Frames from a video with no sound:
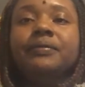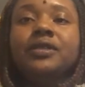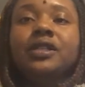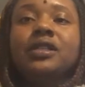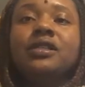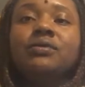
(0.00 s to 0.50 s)

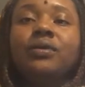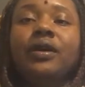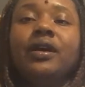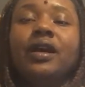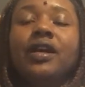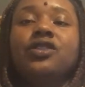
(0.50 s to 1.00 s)
Just
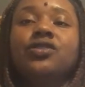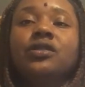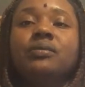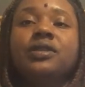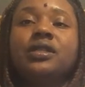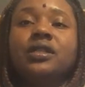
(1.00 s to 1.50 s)
angel
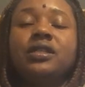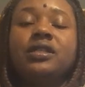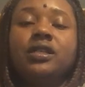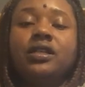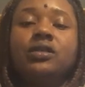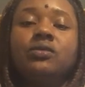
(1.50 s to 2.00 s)
number
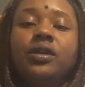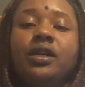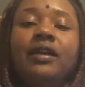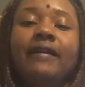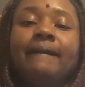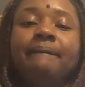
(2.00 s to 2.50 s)
1620.